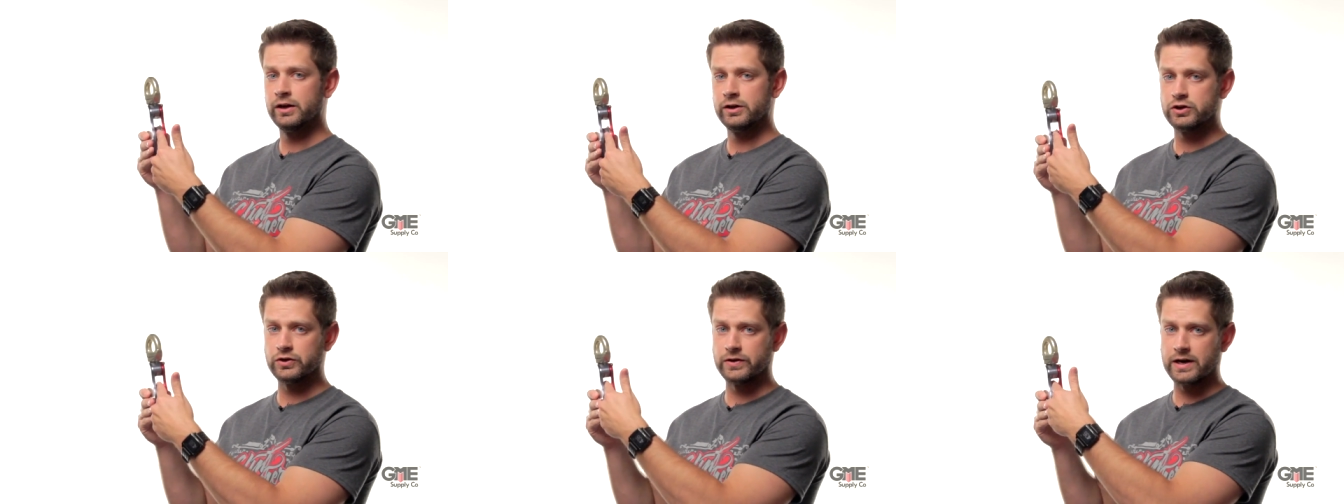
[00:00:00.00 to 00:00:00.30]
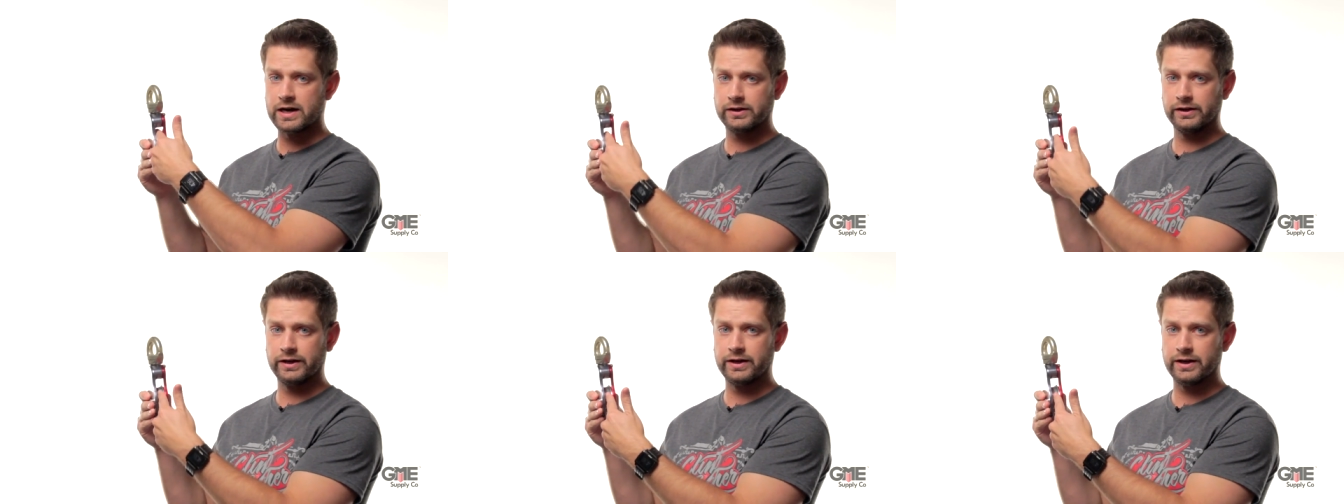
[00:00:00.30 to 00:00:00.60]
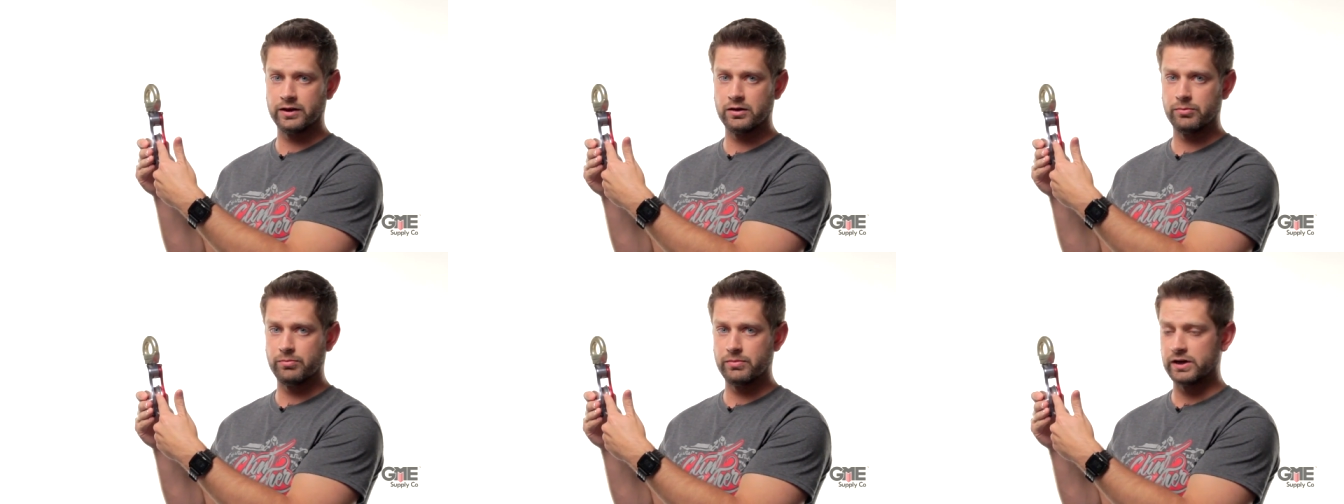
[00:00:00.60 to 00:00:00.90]
directly
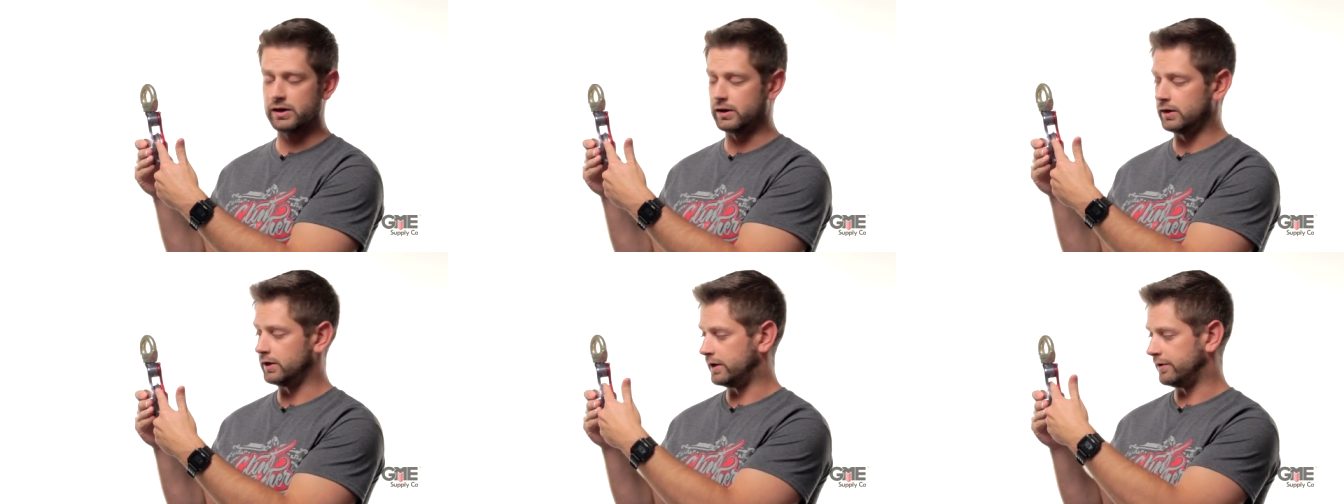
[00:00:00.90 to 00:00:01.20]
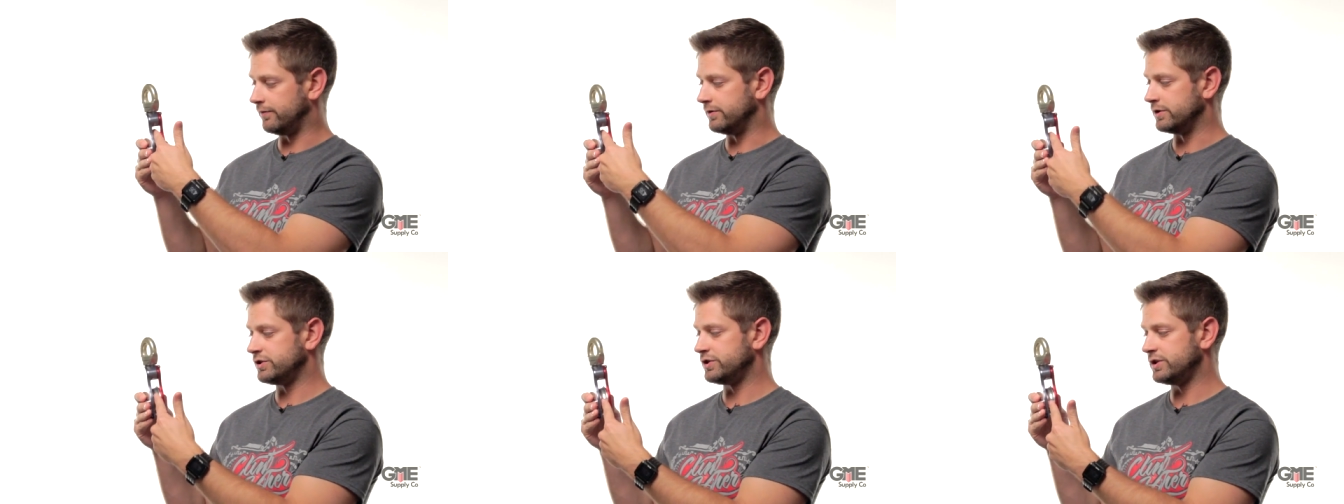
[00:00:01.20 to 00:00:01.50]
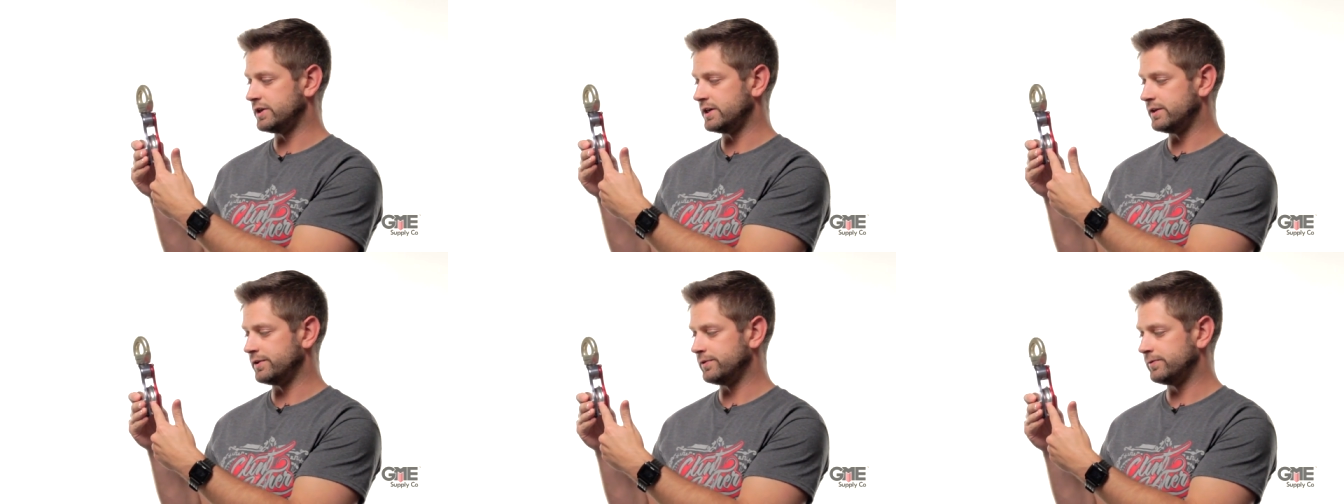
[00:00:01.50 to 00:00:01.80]
in the middle of the
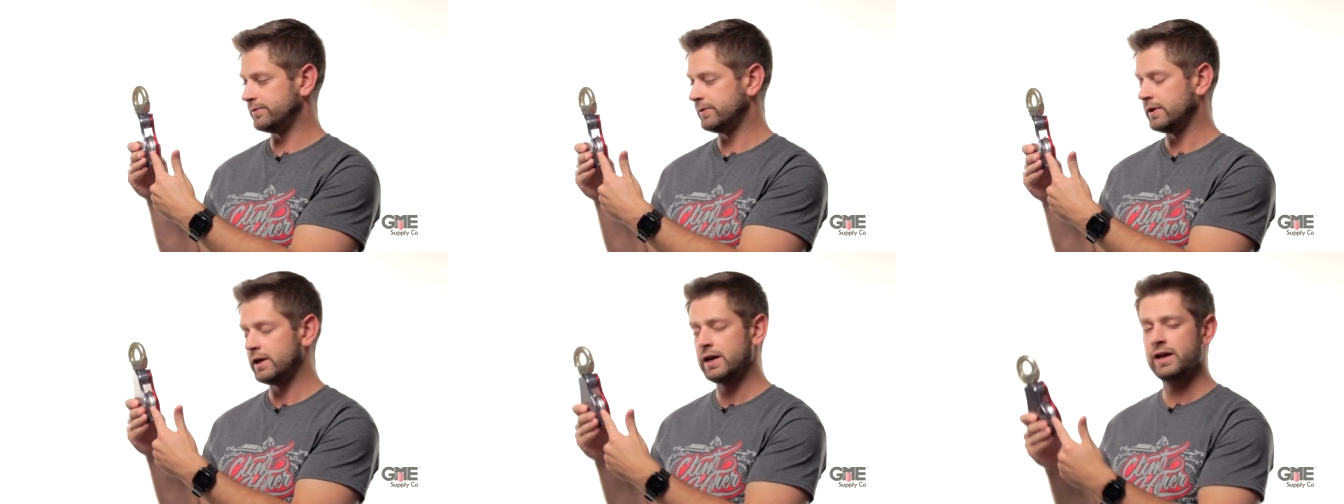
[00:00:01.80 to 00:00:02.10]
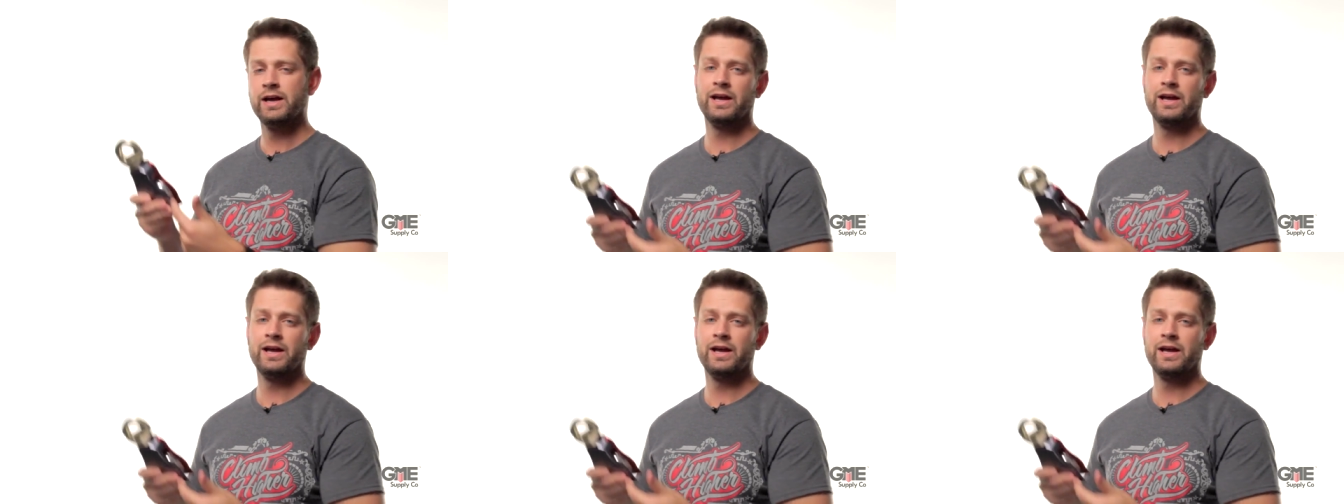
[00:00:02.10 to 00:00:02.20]
sheave,